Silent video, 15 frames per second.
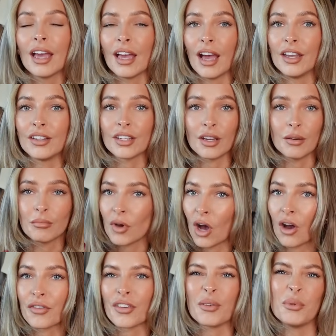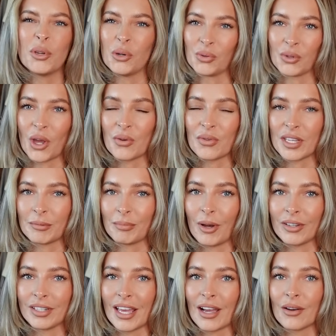And I think we all know this
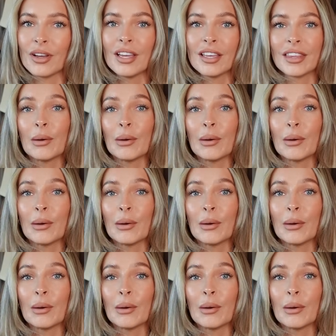by now.